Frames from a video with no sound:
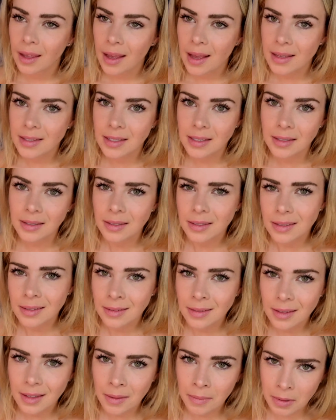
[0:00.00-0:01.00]
as it's
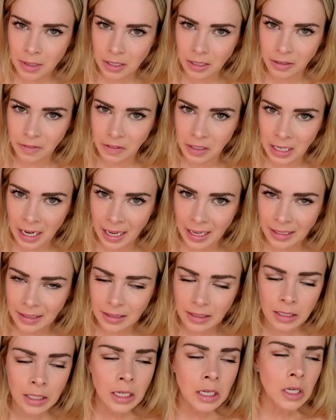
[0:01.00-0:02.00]
the middle of the
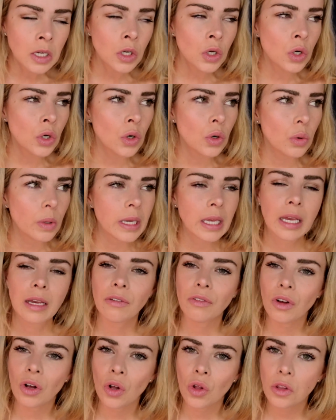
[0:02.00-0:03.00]
night, we
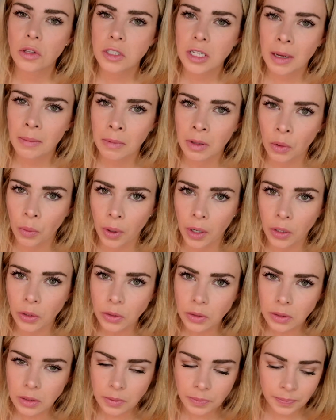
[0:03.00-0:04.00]
have all the time in the
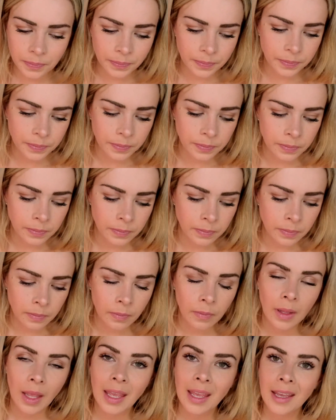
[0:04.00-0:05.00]
world.
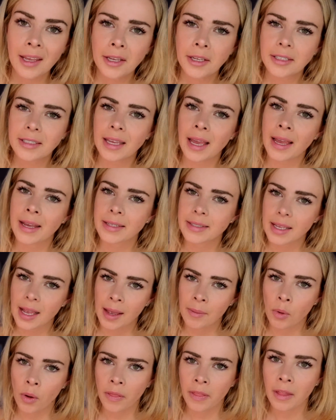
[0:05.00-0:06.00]
Yes,
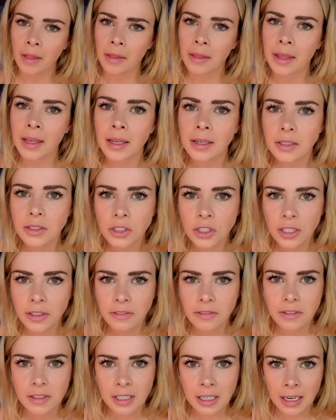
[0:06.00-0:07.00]
I'm on the late
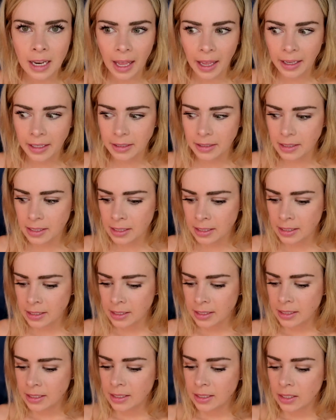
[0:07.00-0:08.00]
shift tonight,
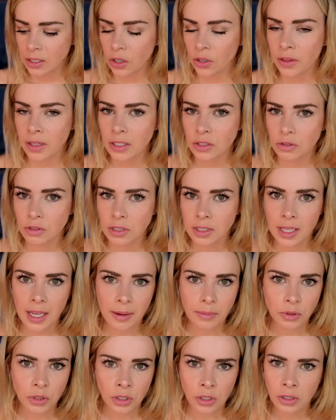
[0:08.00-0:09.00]
on this
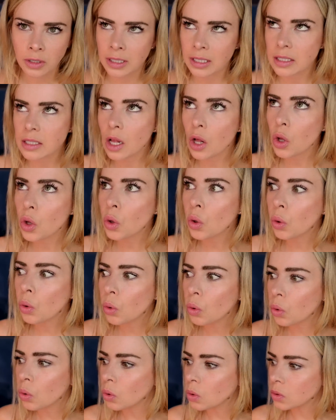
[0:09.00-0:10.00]
reception, on this
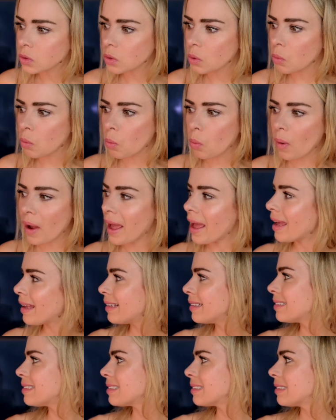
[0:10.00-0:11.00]
cold,
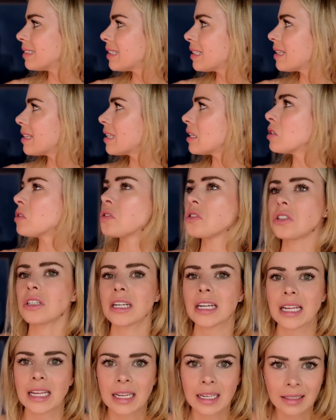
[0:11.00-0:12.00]
wet,
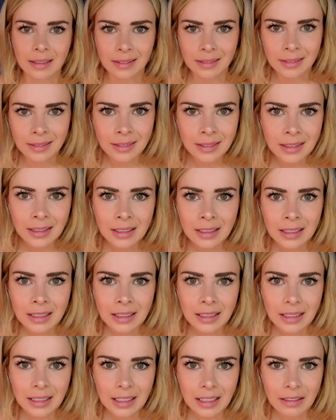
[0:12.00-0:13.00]
thundery
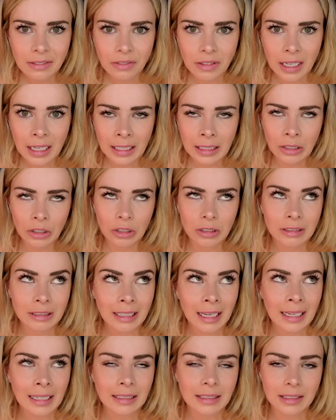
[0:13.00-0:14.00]
evening, or
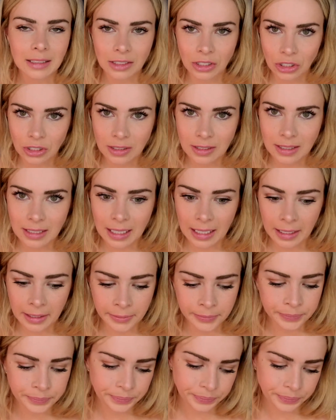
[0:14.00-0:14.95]
night I should say.